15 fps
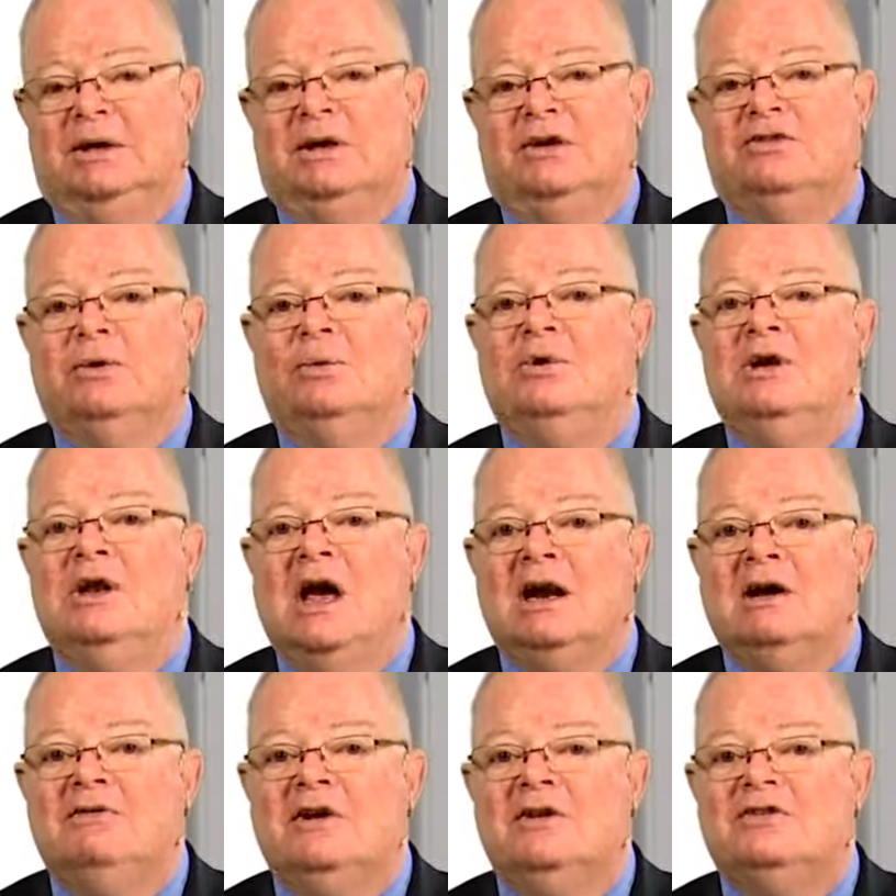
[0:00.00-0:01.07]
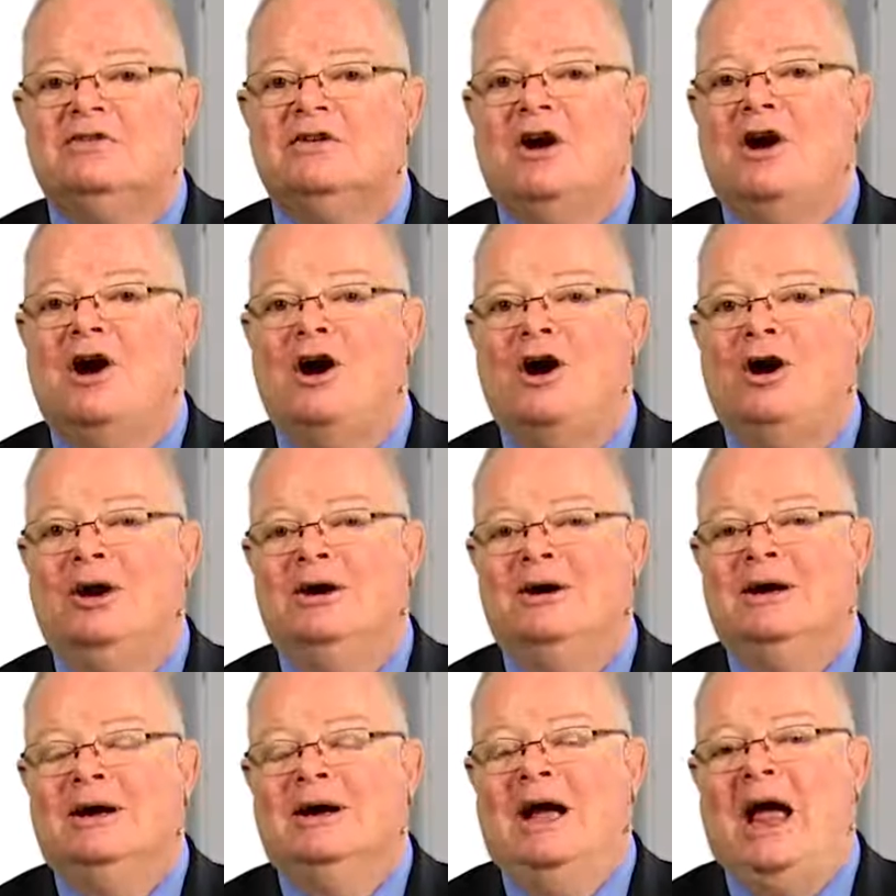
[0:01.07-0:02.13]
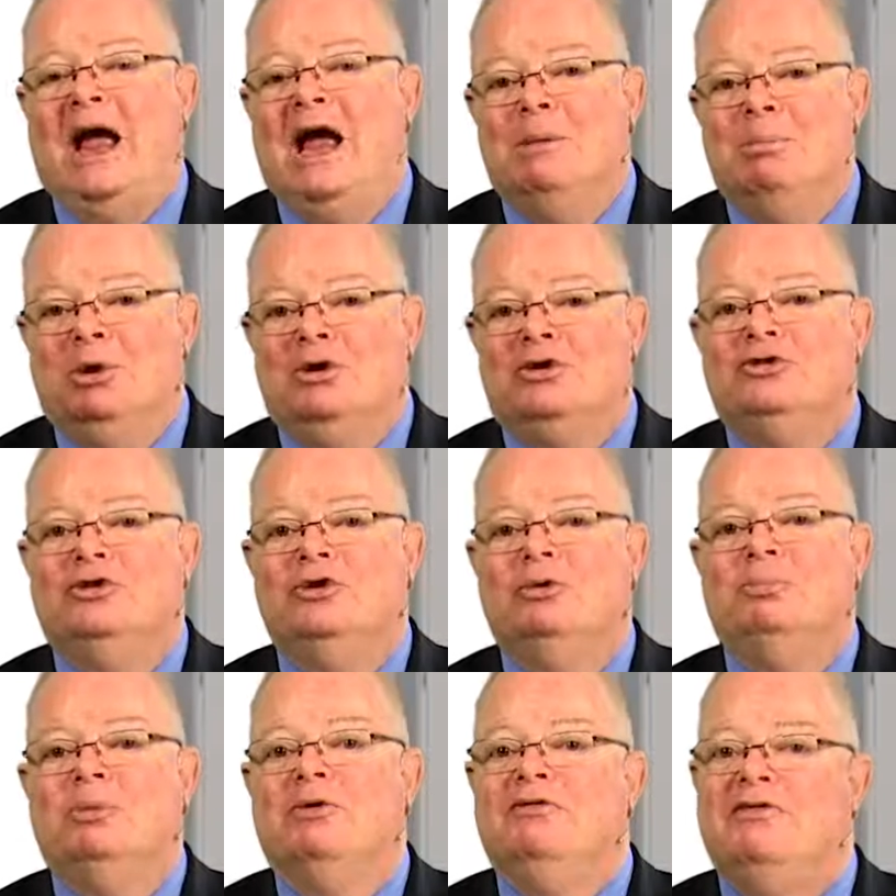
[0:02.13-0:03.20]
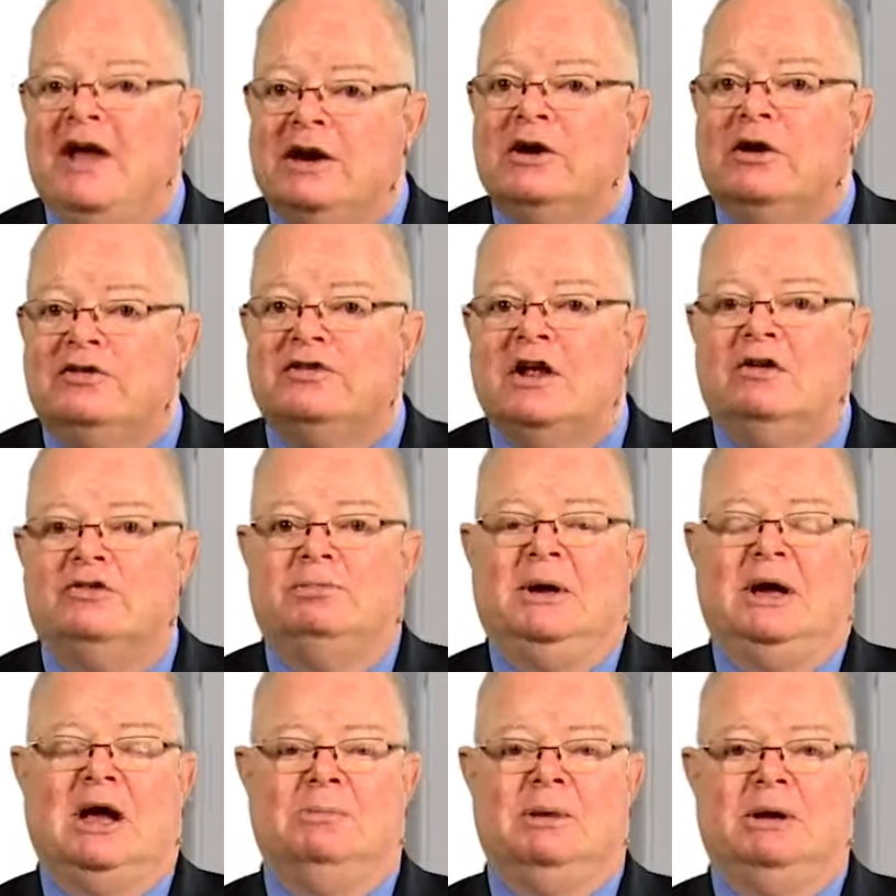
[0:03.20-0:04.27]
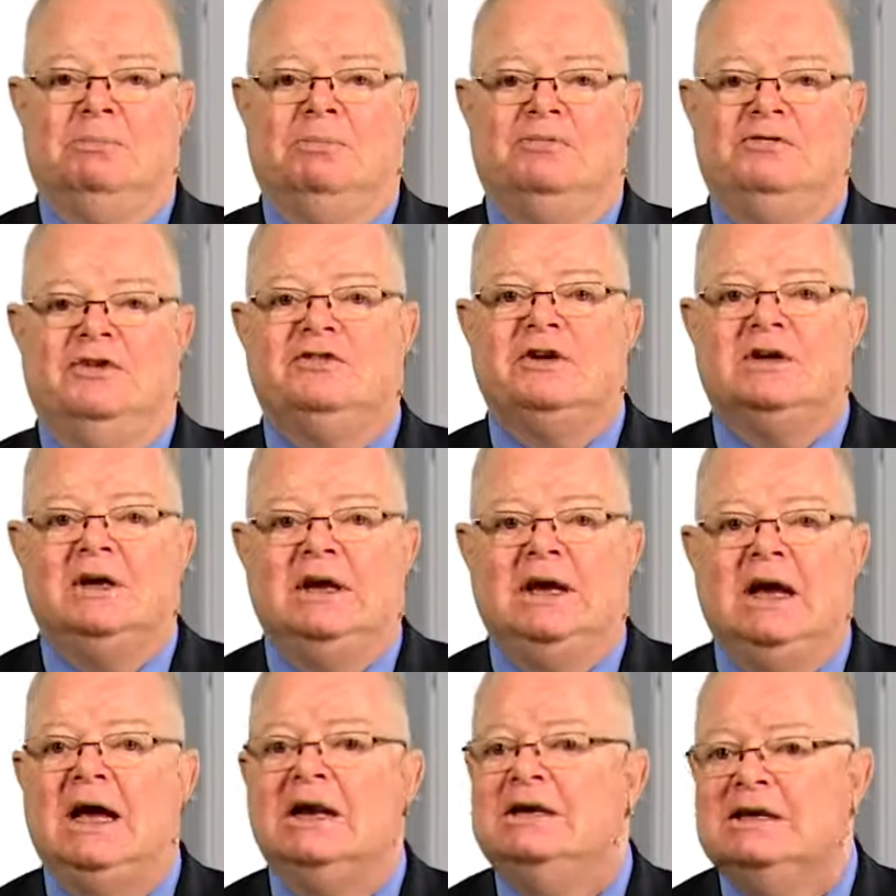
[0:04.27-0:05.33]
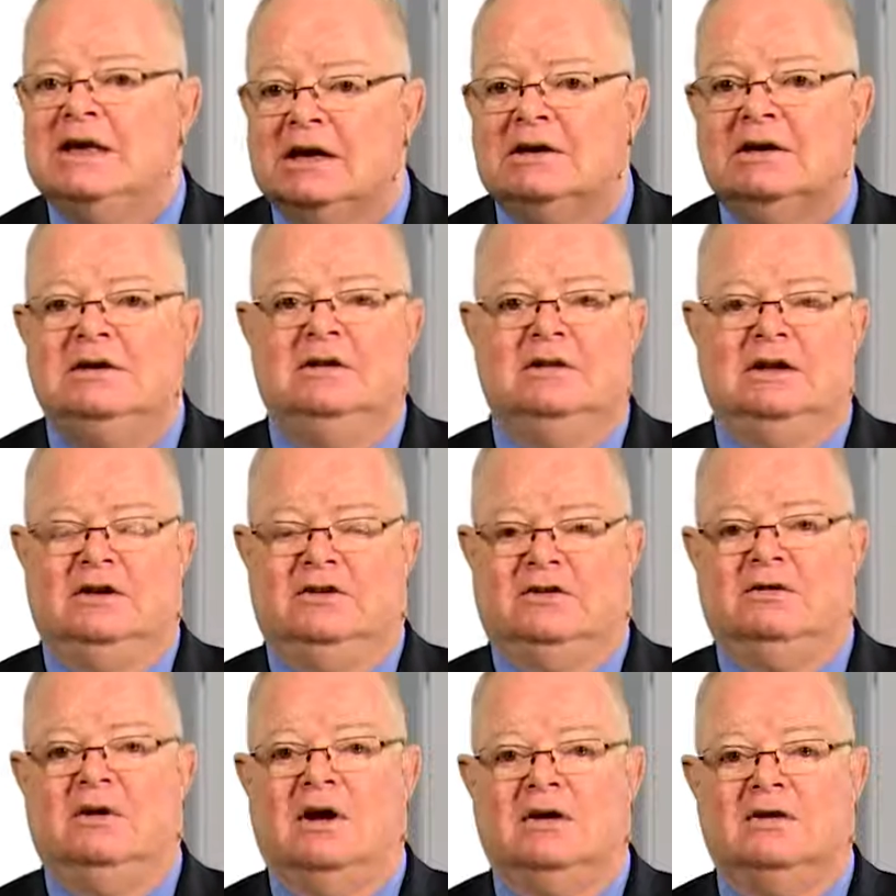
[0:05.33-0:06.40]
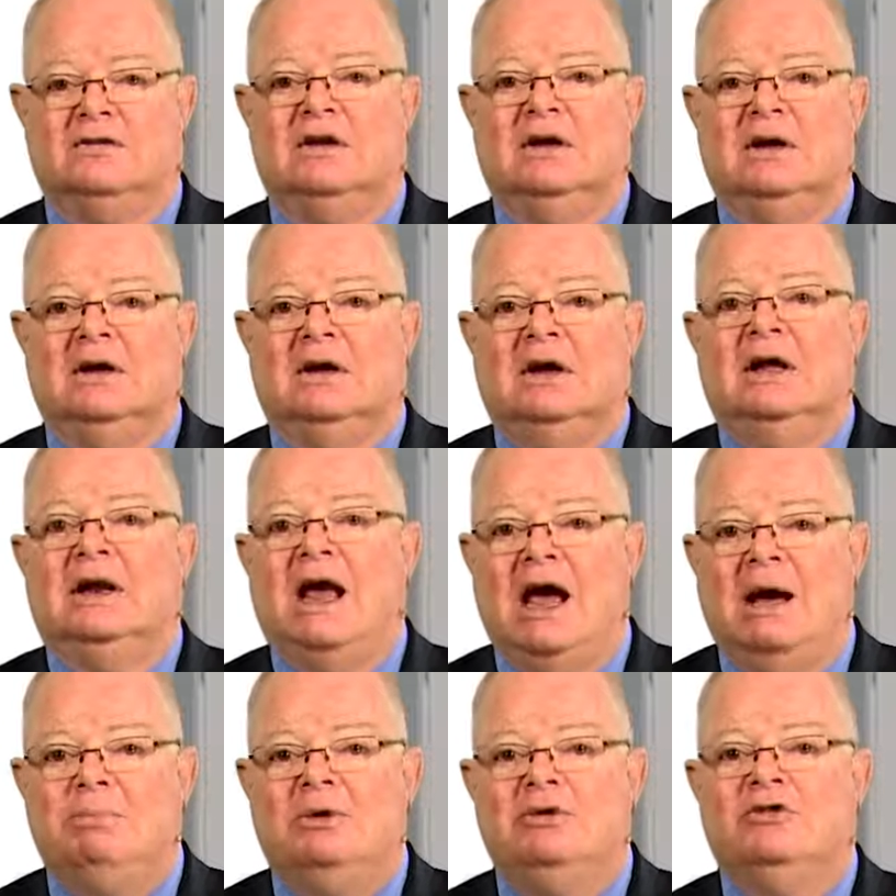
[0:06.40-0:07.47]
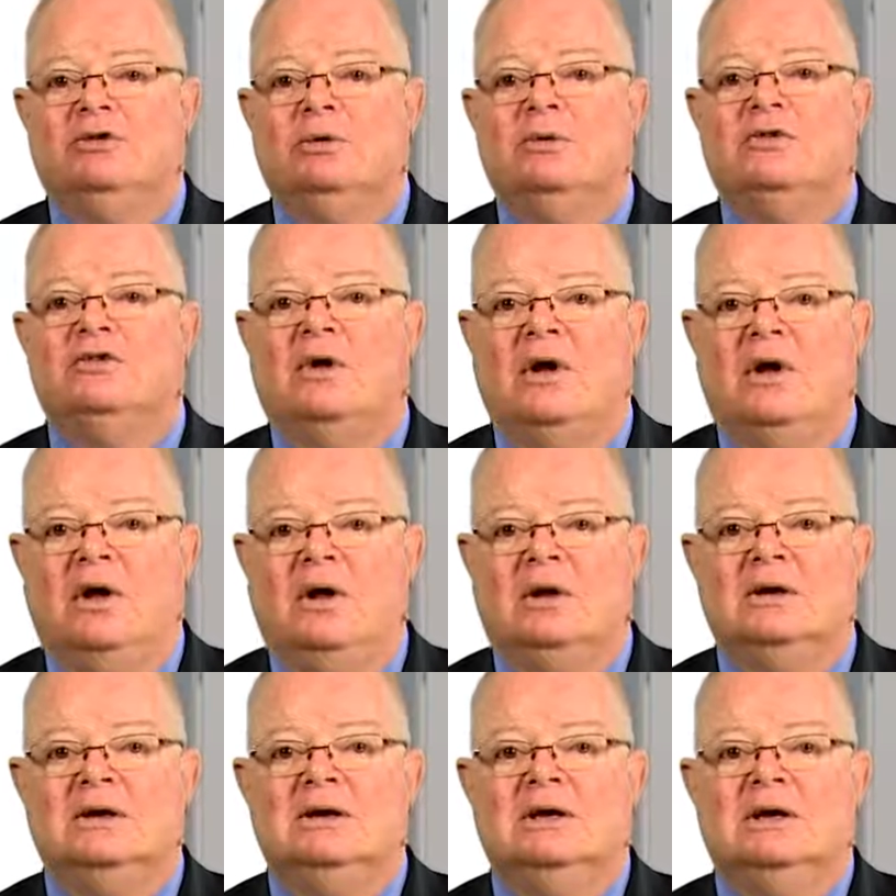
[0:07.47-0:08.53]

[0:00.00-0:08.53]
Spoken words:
So none of us are able to prevent ourselves becoming physically addicted to these drugs. It happens to us all.